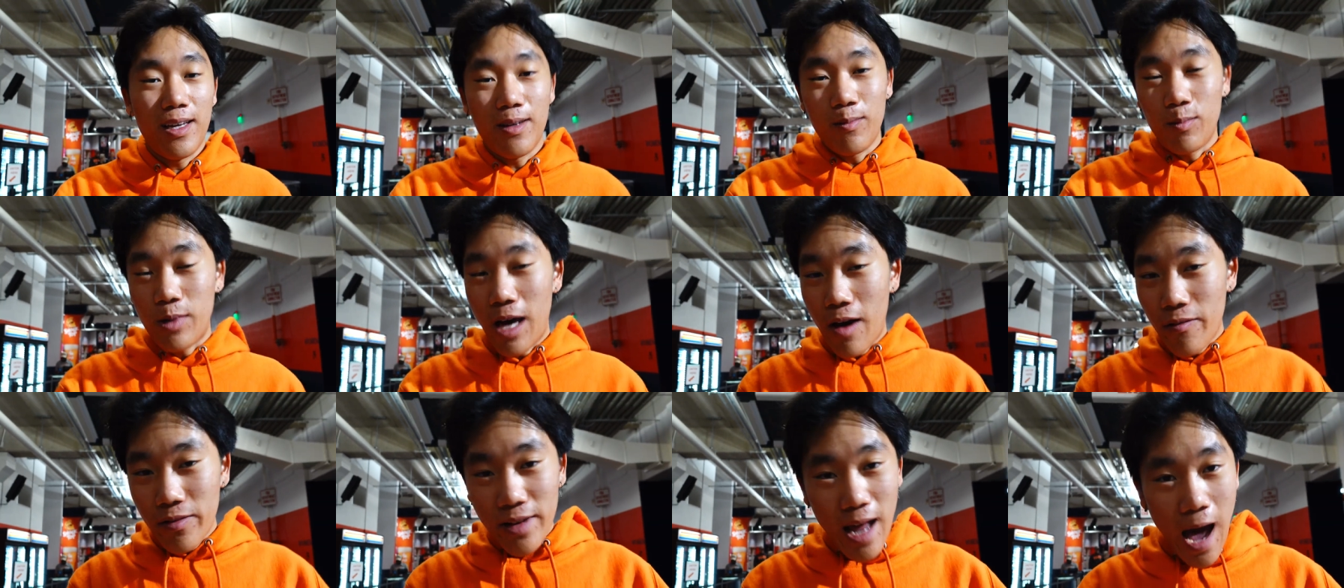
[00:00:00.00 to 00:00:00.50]
We
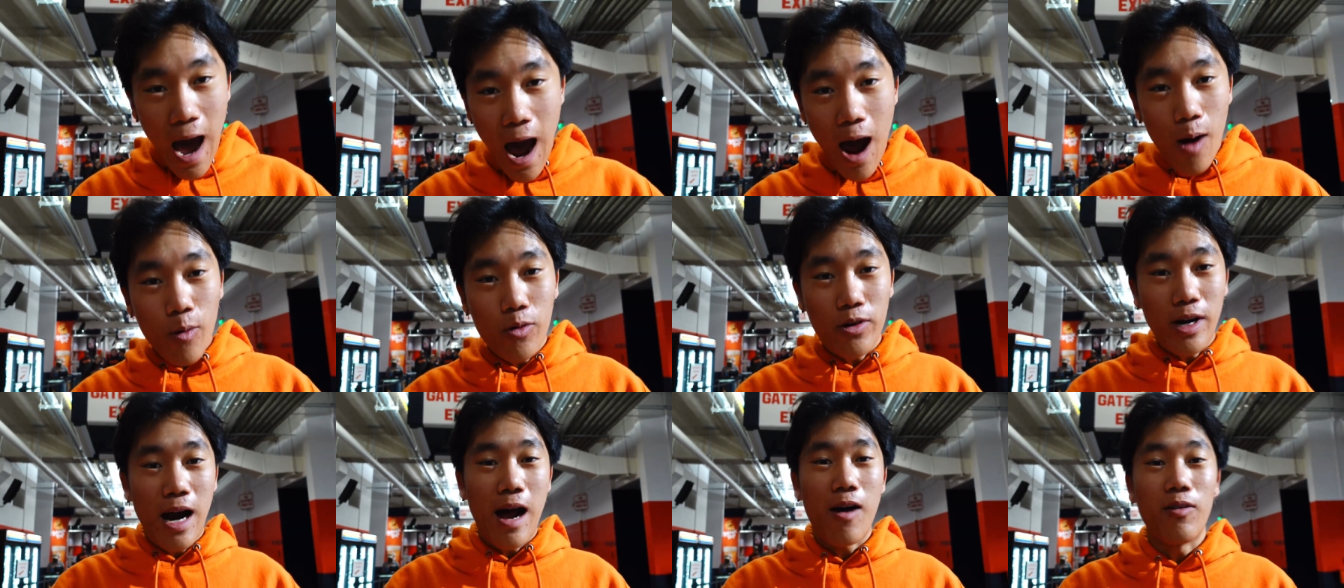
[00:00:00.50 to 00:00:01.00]
have an
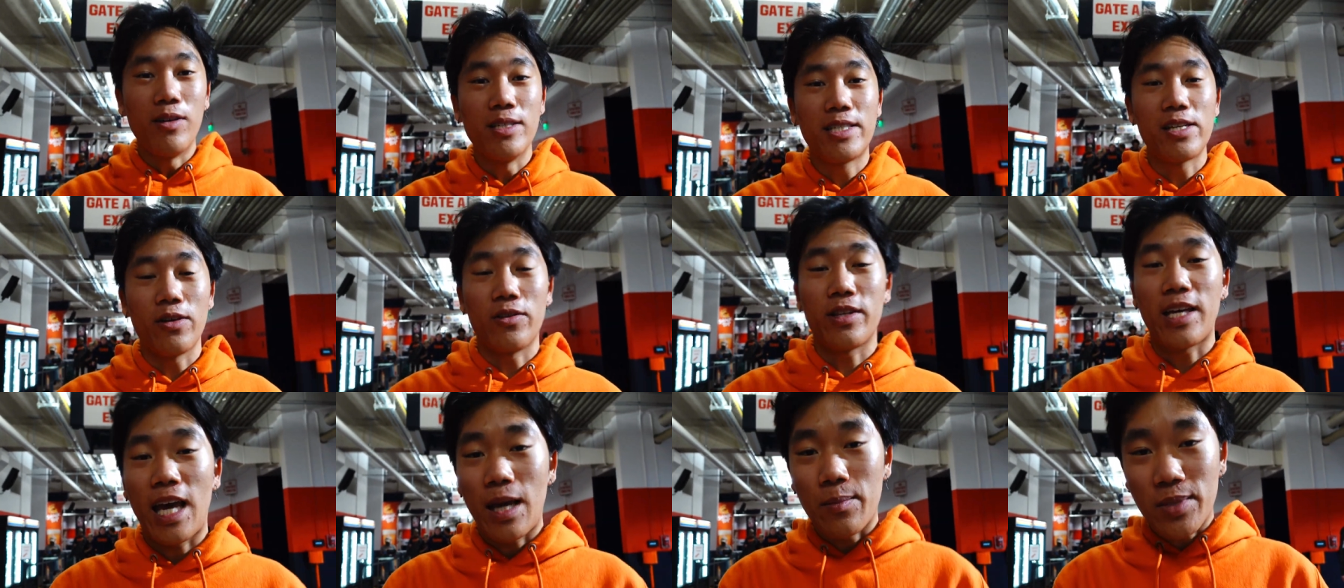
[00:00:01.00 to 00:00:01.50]
hour out until
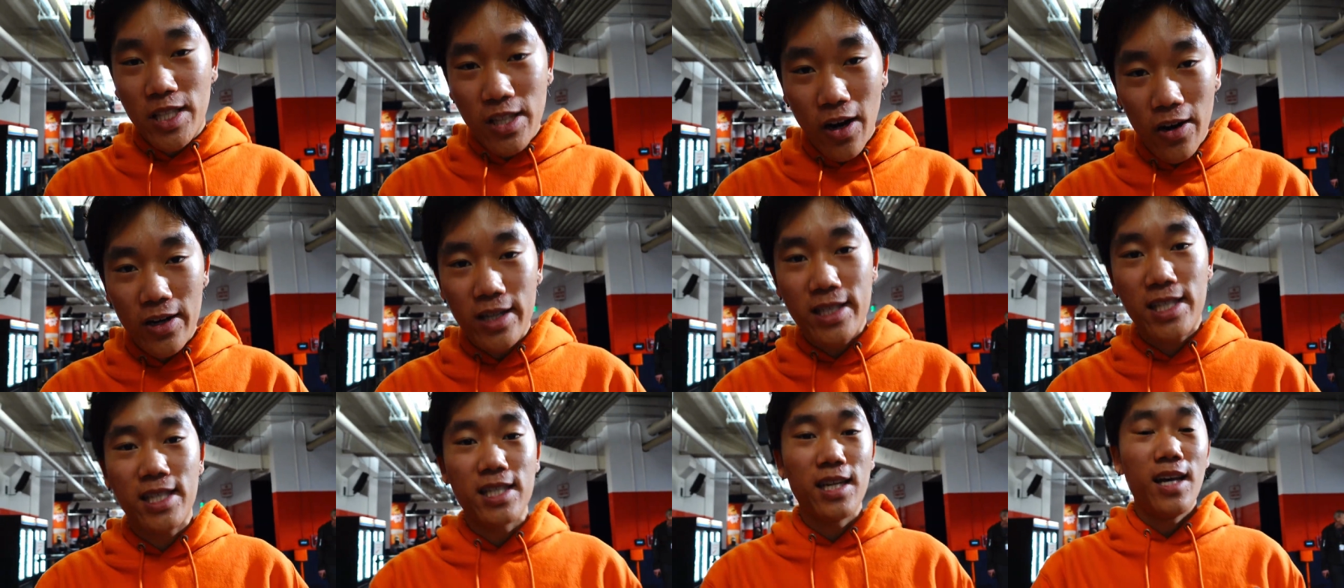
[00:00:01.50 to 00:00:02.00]
the game
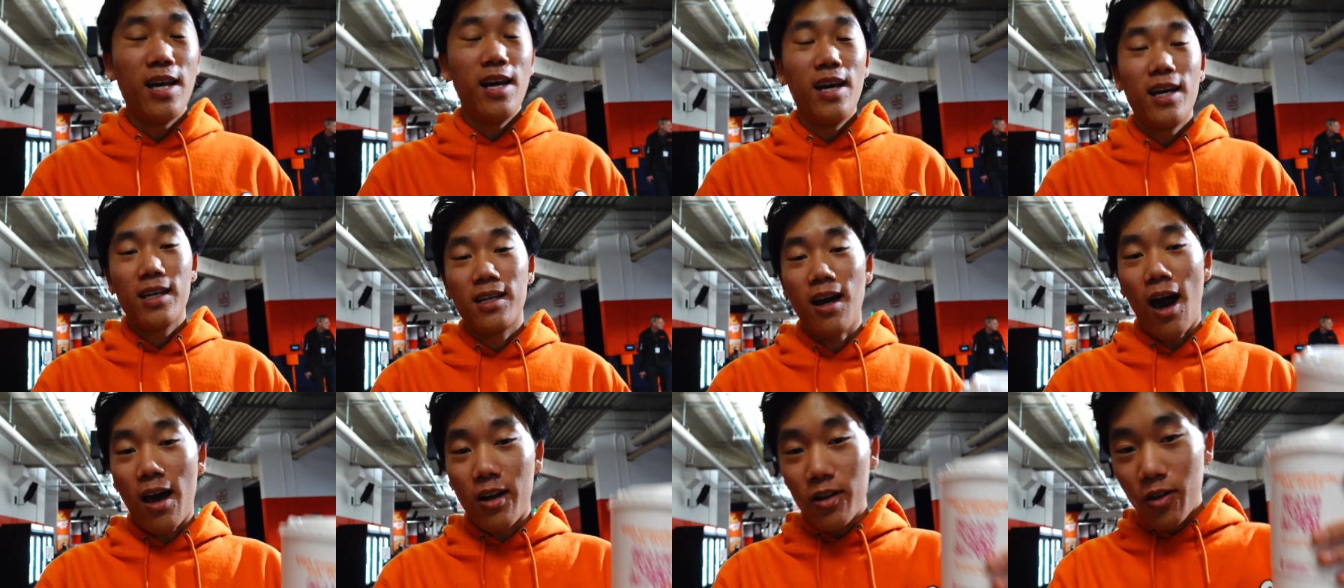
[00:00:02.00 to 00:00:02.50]
starts.
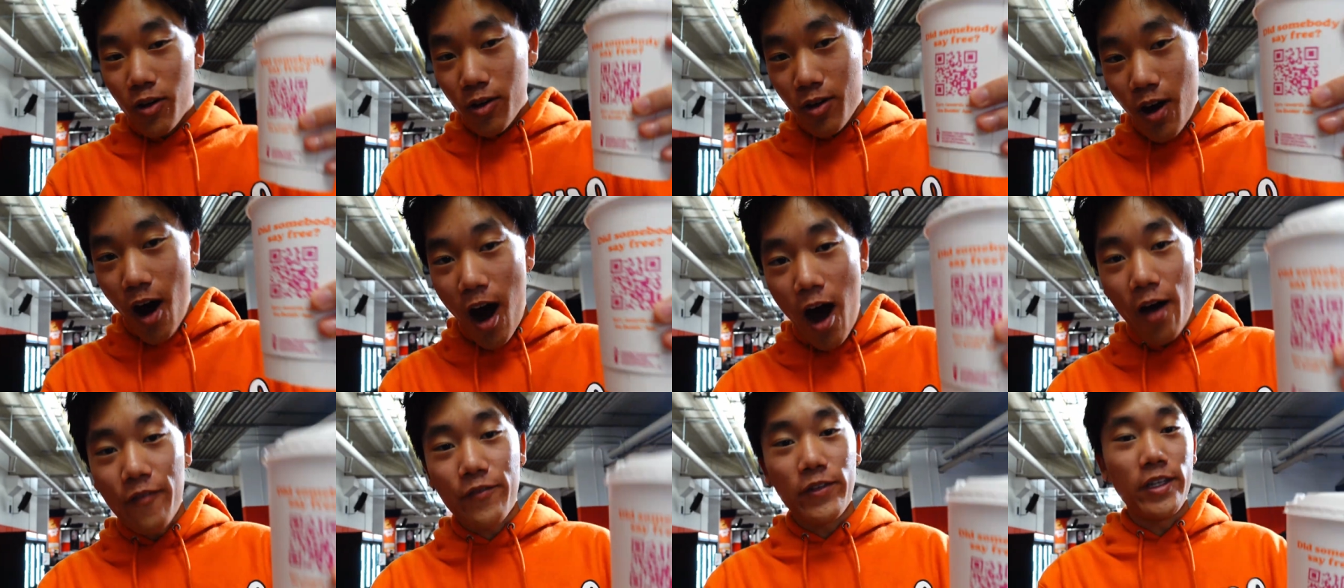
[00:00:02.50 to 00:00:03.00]
Got a little
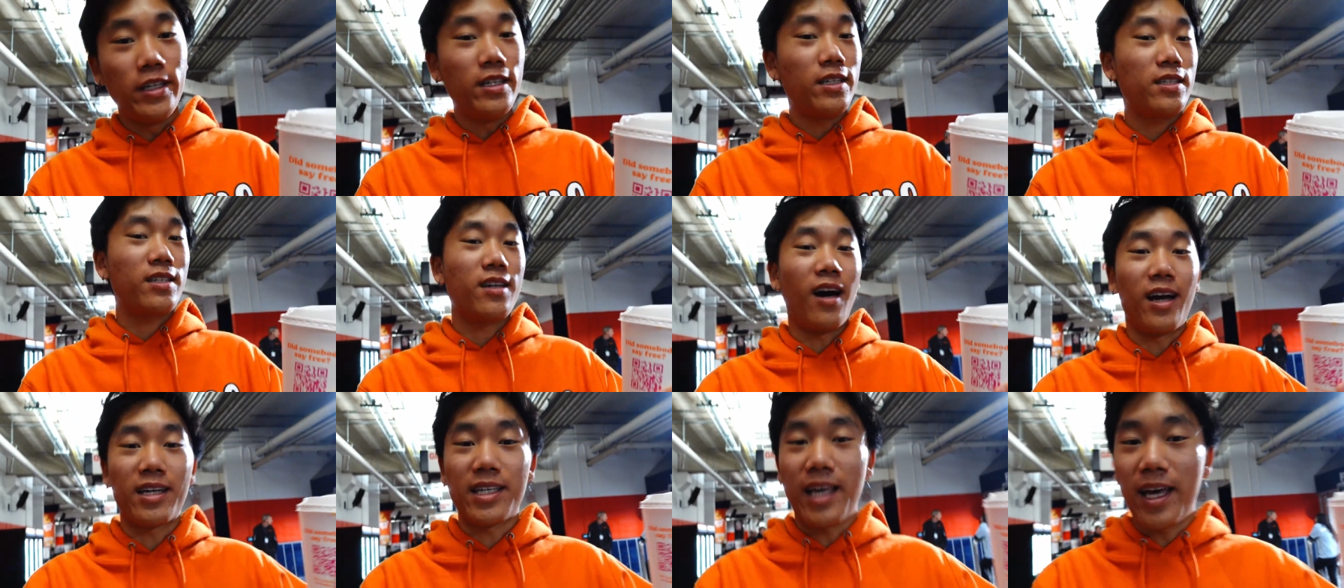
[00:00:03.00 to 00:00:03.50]
coffee,
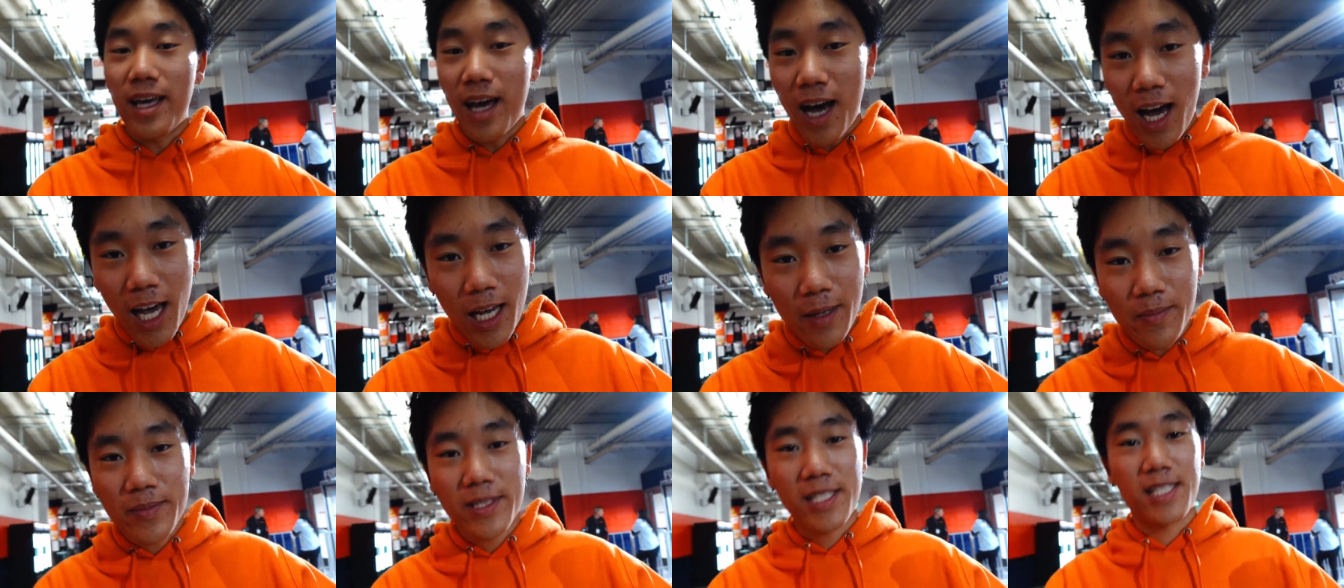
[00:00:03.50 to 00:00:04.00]
gotta get
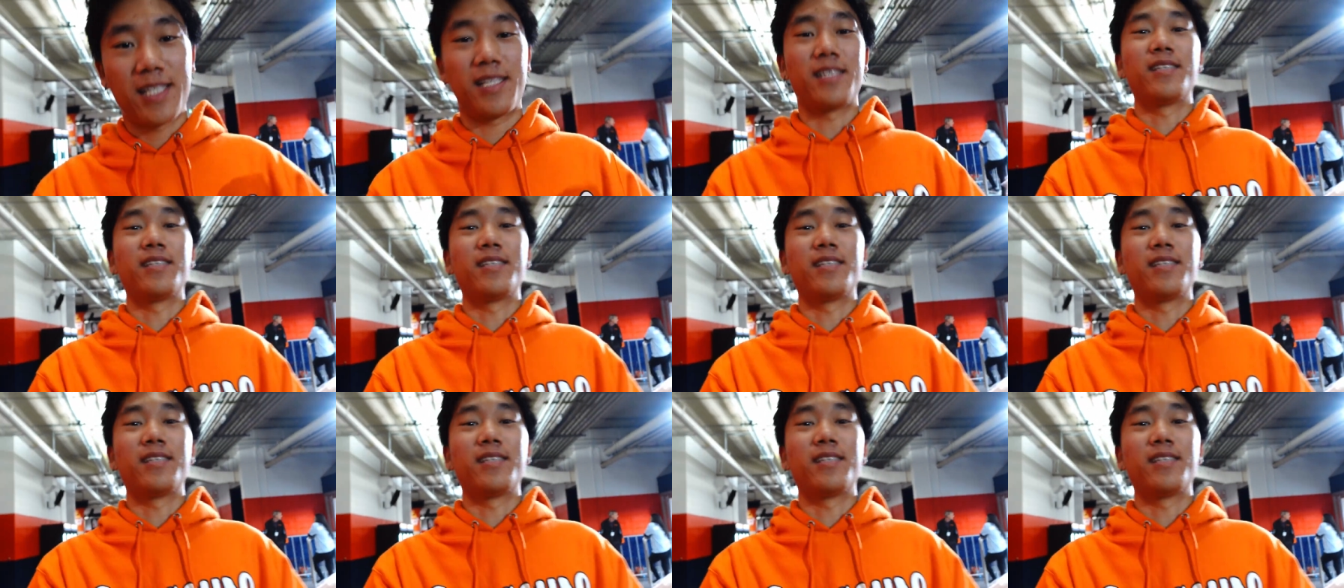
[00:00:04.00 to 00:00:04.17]
hyped.